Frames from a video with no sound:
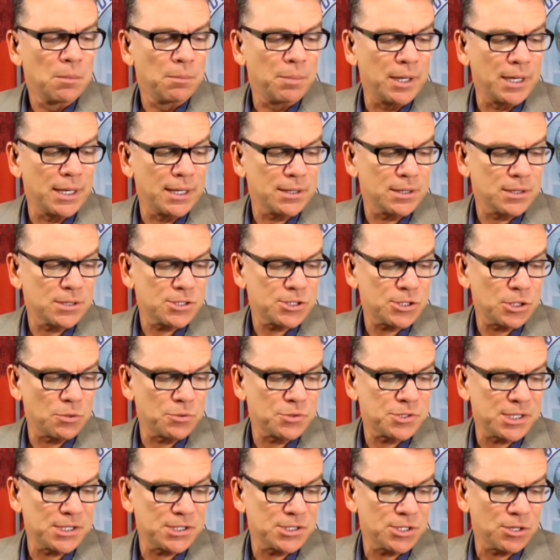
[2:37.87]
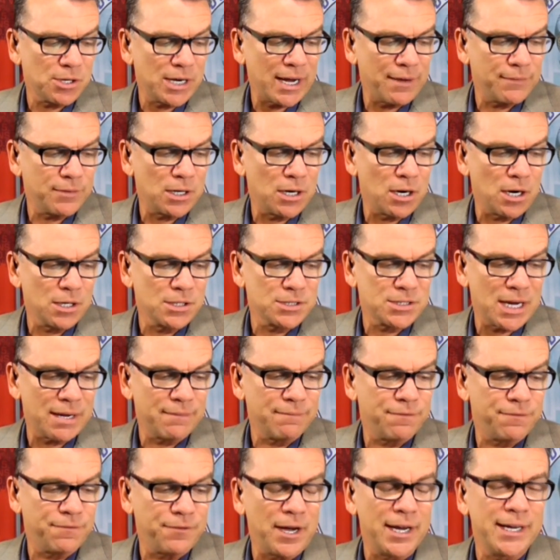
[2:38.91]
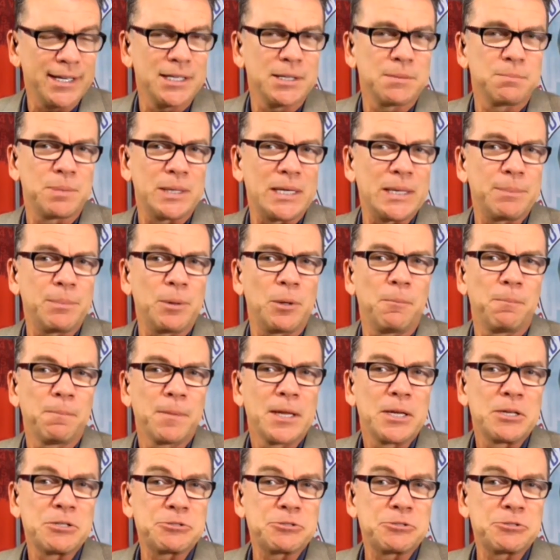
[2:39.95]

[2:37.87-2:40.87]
But so since they're having a hard time finding people,